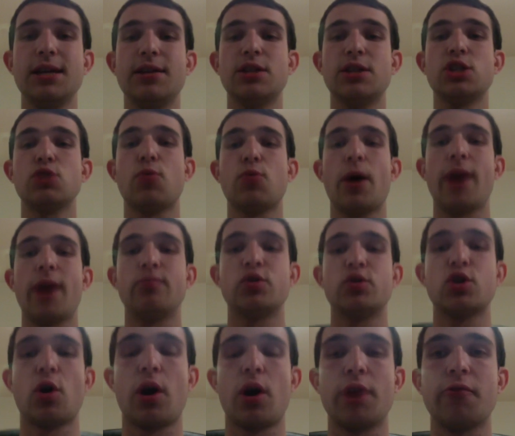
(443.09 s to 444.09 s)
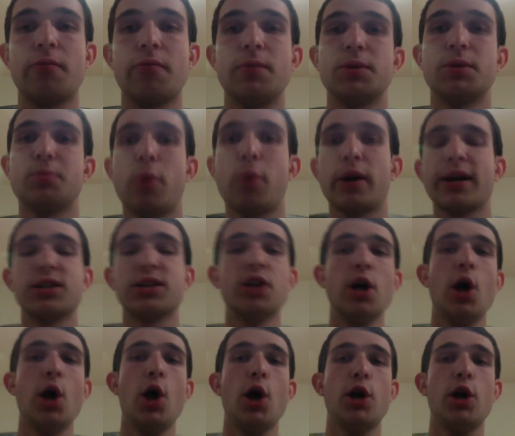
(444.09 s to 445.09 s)
This is why I'm starting from this point, because
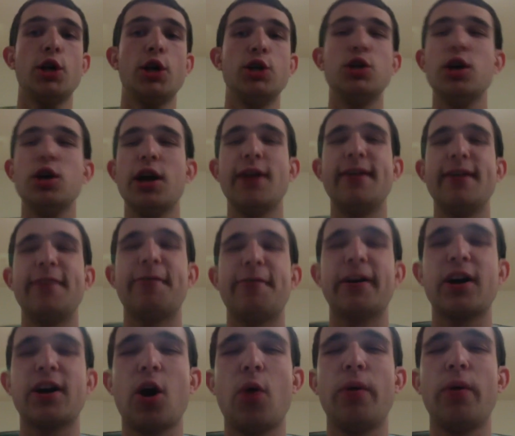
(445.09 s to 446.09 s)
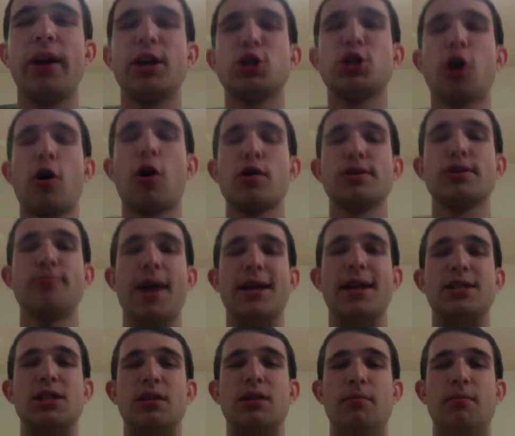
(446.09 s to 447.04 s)
if I go into Charles Manson,